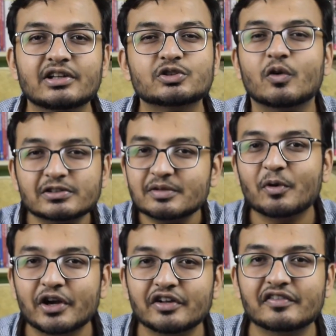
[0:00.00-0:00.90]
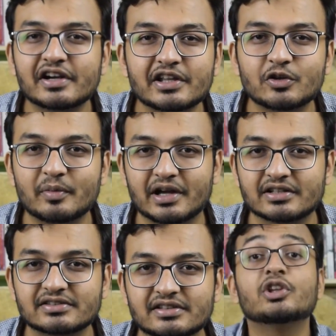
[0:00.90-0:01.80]
So what's the point of reading, you may
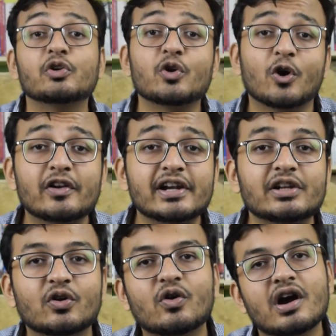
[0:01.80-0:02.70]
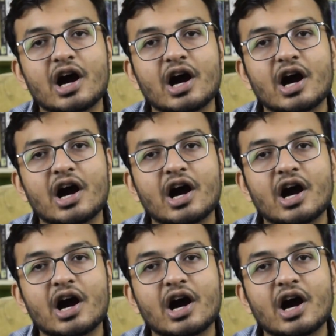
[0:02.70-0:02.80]
ask? Now you already know